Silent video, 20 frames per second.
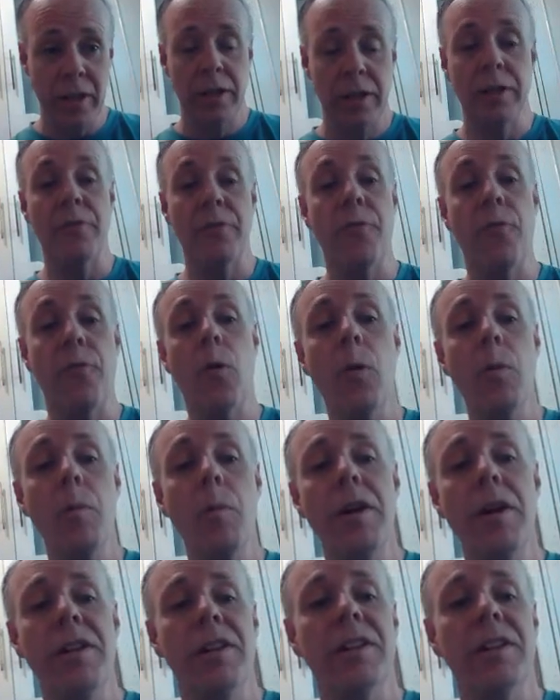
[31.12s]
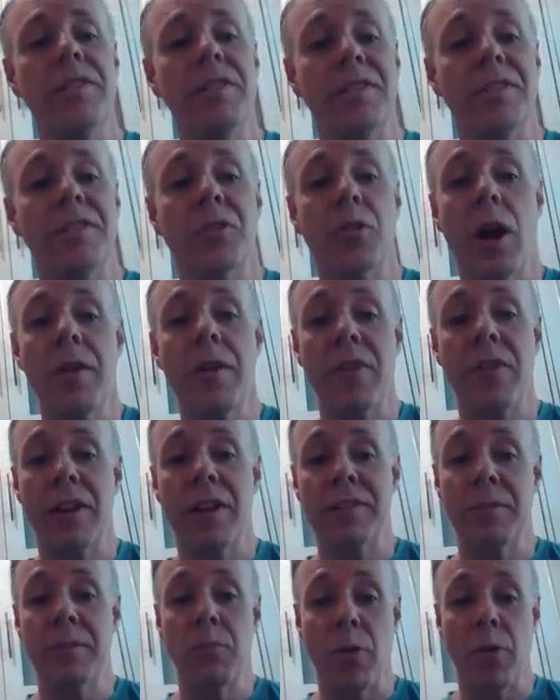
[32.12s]
The former is described
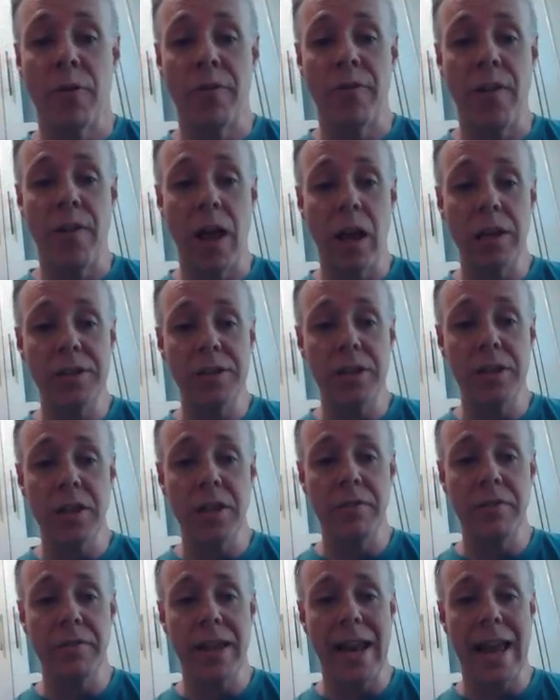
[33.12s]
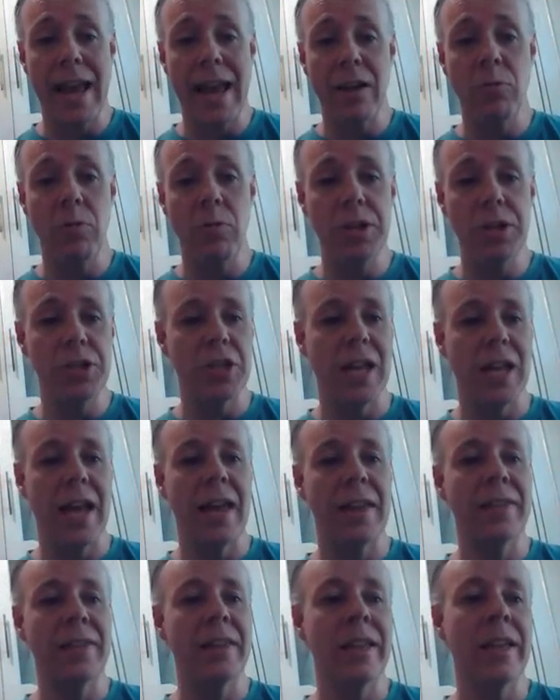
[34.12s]
as the morphology of the language
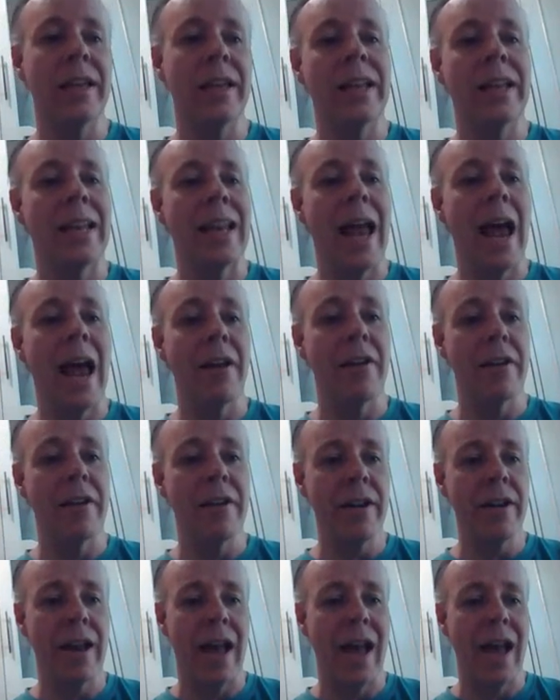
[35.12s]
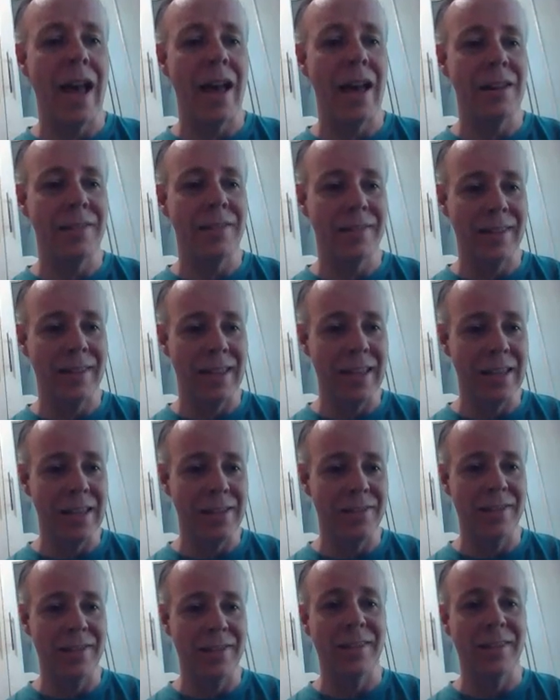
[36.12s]
and the latter as
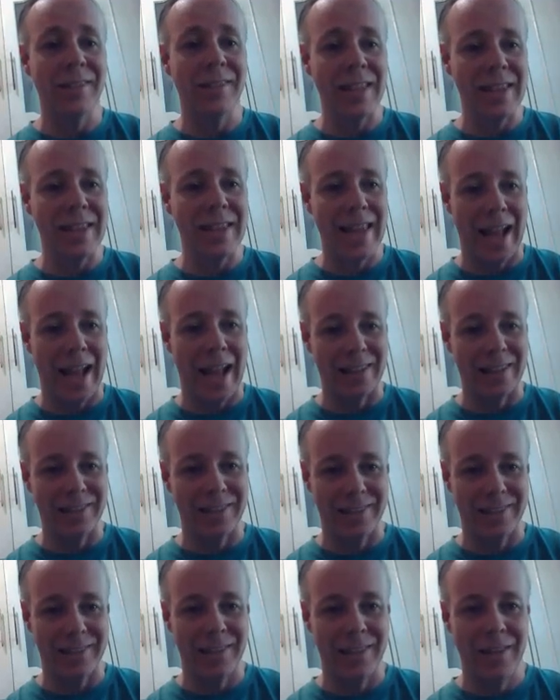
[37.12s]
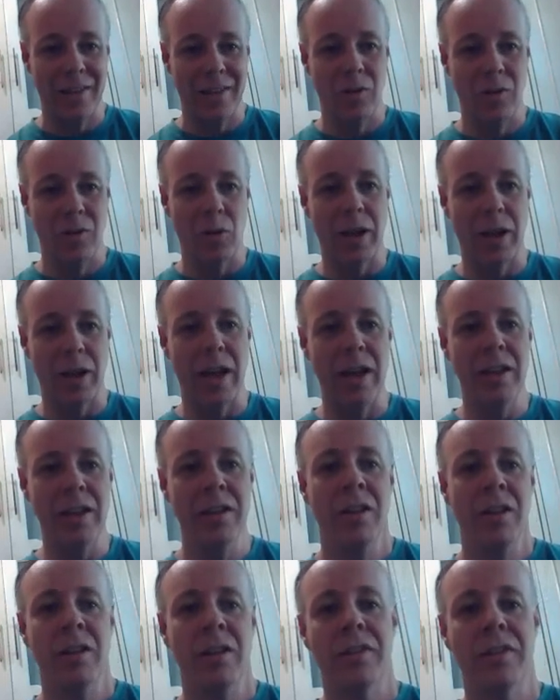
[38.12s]
its syntax. Okay?
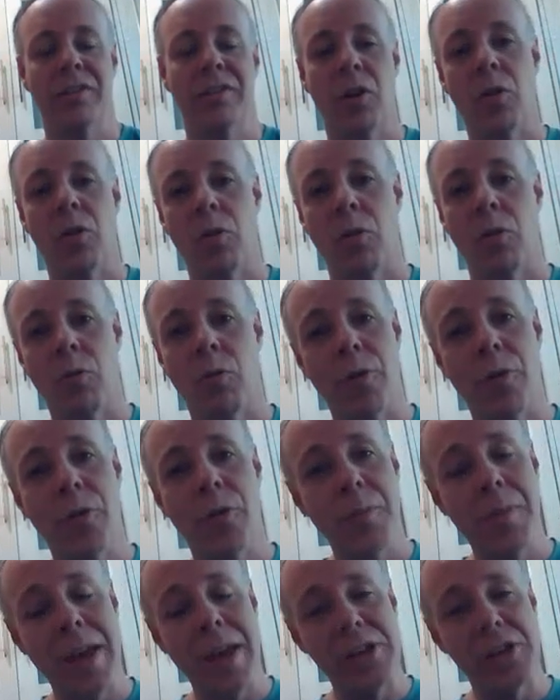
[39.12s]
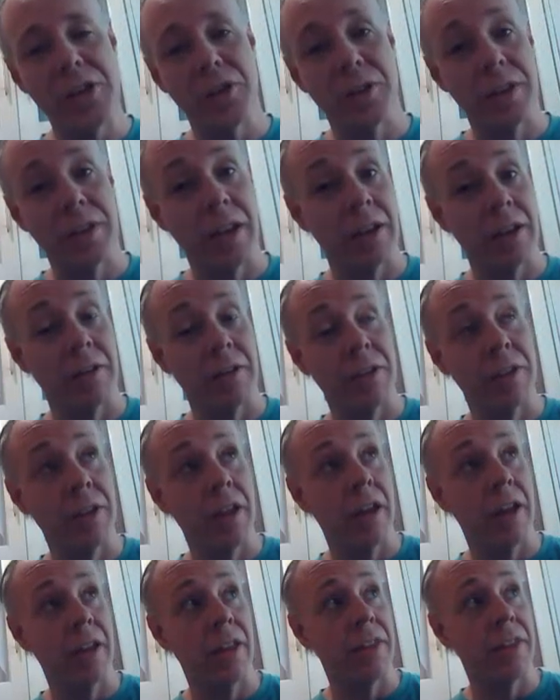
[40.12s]
So, word formation,
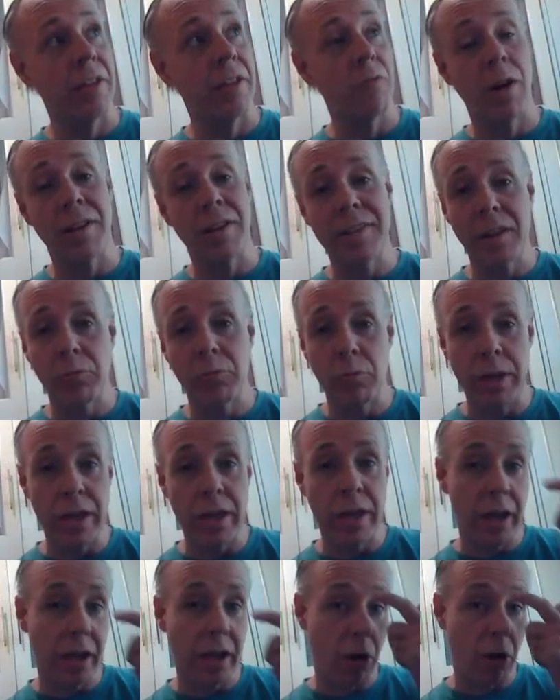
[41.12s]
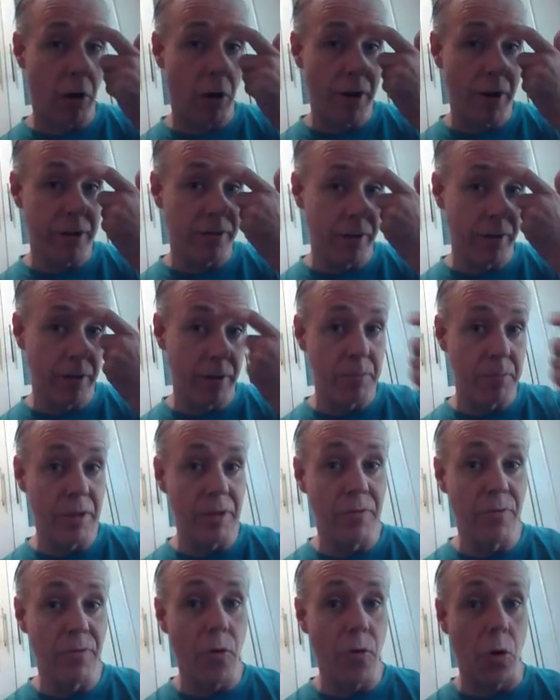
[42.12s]
the ones that we covered
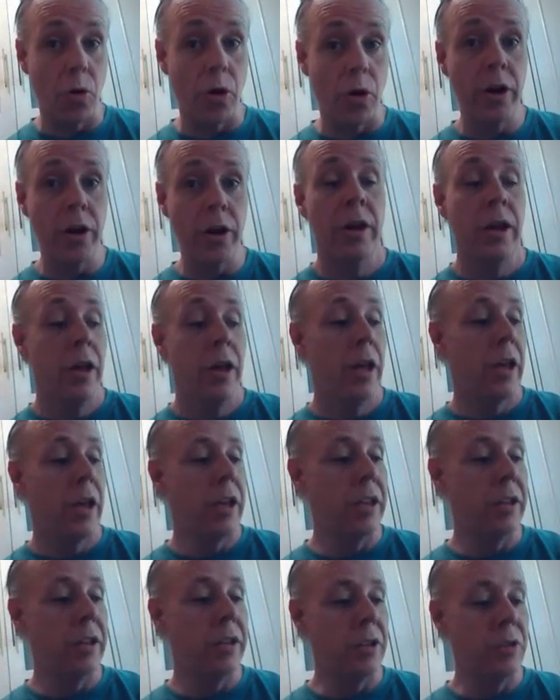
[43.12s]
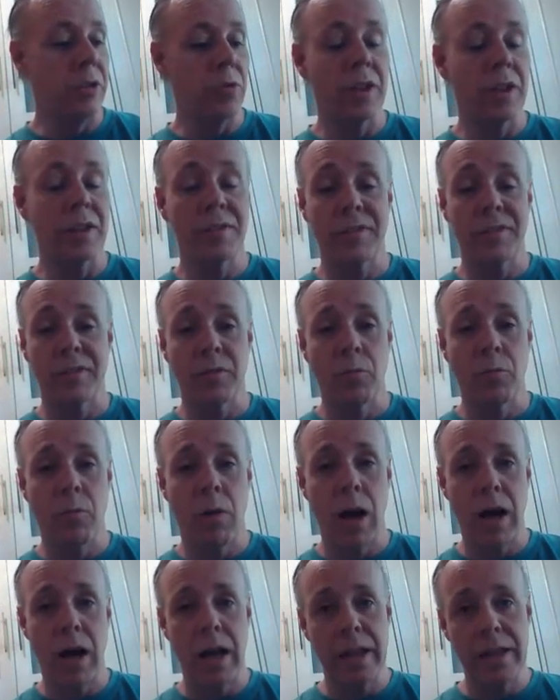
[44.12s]
before in units
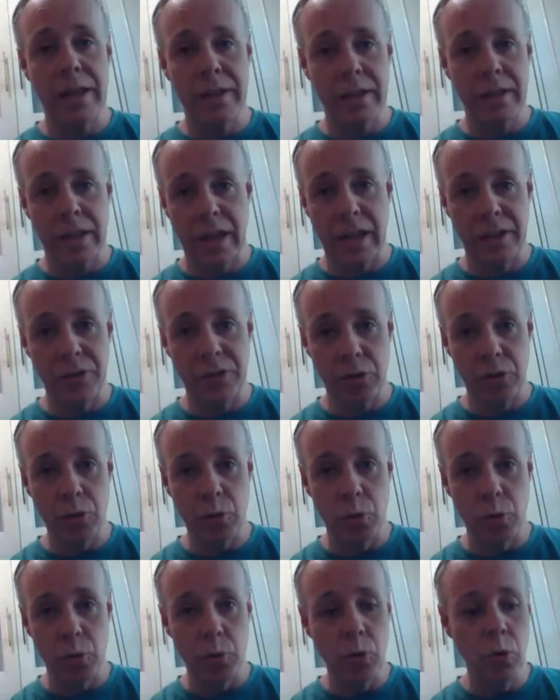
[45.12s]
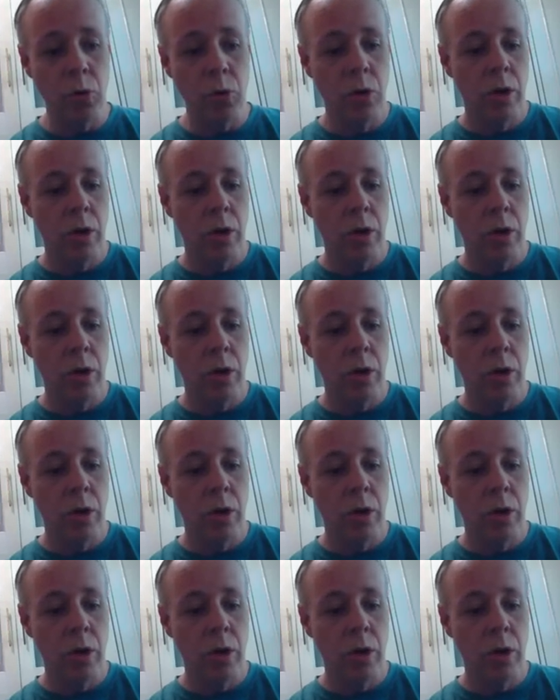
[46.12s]
1 and 2,